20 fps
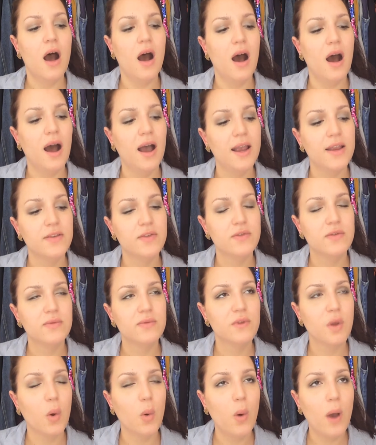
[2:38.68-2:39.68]
I
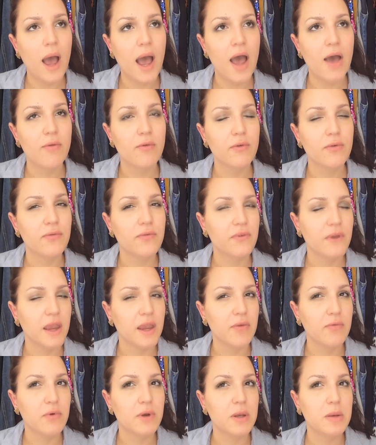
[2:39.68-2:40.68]
don't have a
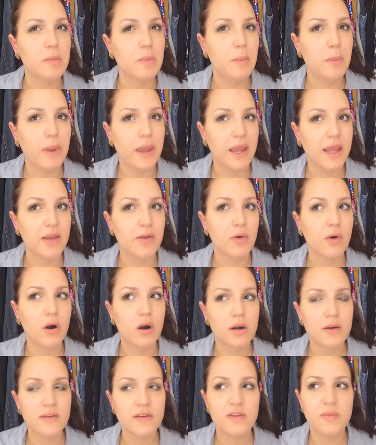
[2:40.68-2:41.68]
favorite band or
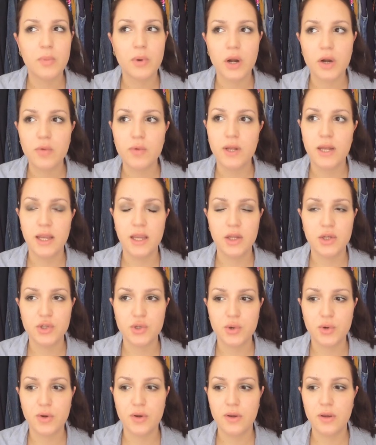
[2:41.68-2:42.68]
artist, but I really
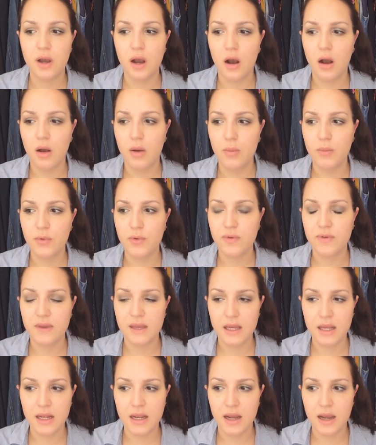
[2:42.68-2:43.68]
enjoy
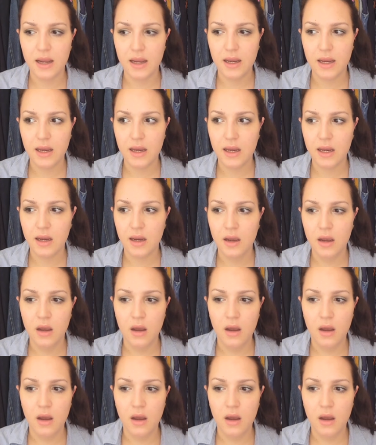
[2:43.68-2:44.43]
music like